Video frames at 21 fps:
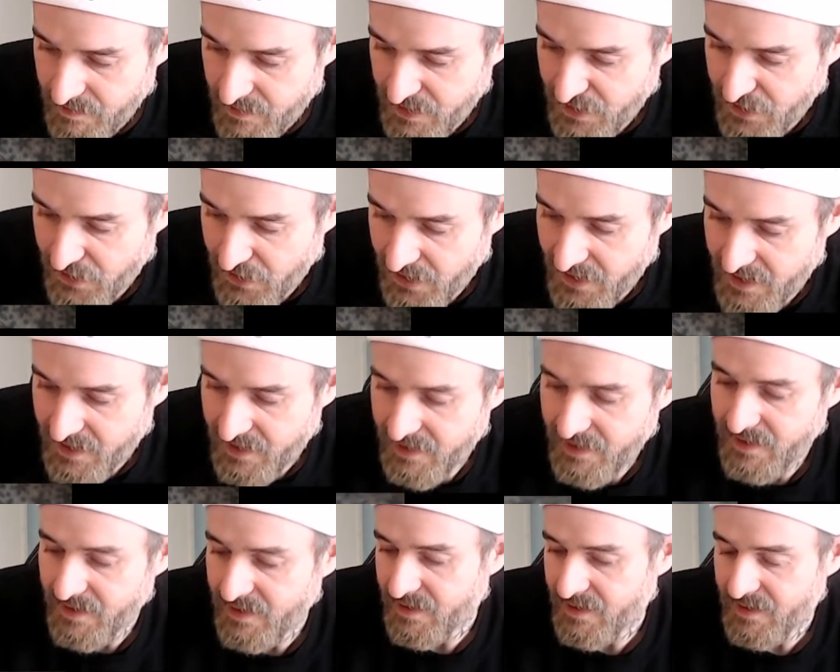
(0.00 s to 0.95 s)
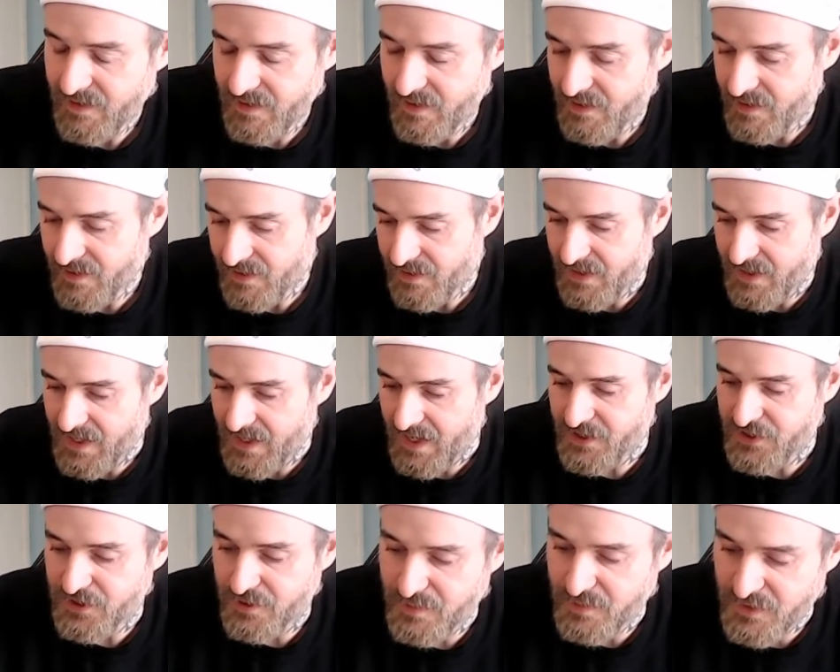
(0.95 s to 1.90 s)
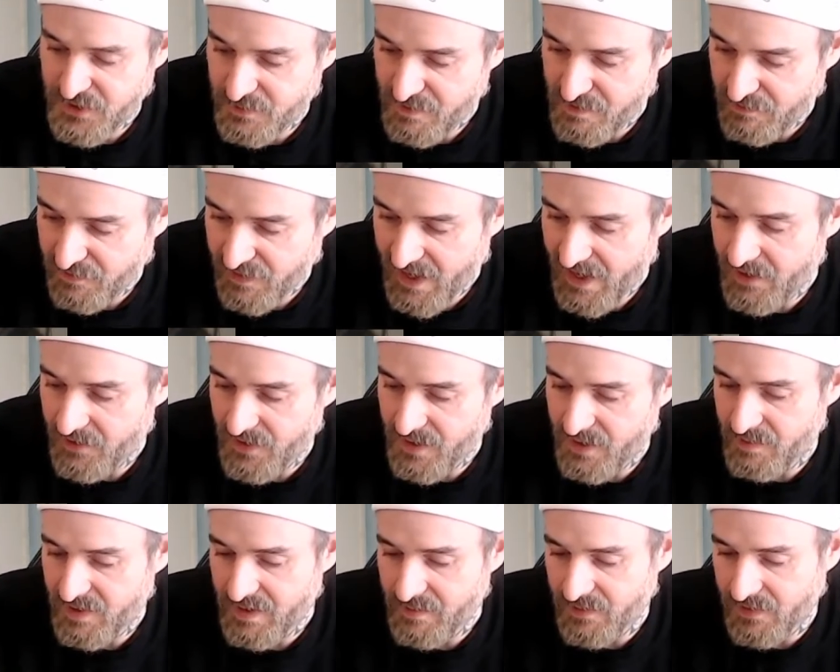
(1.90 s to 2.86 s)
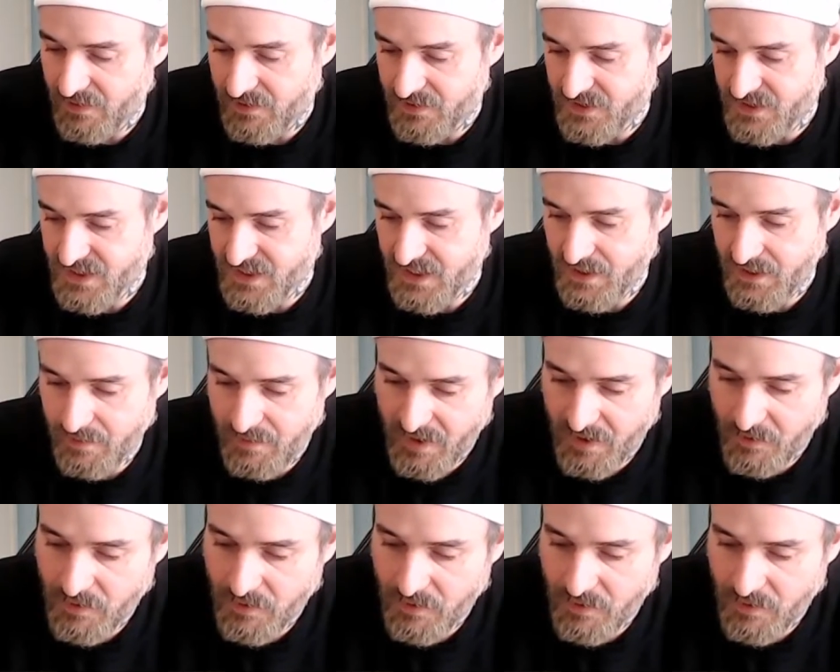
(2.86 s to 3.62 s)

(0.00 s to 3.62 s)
thought that I should just be flattered that people are stealing my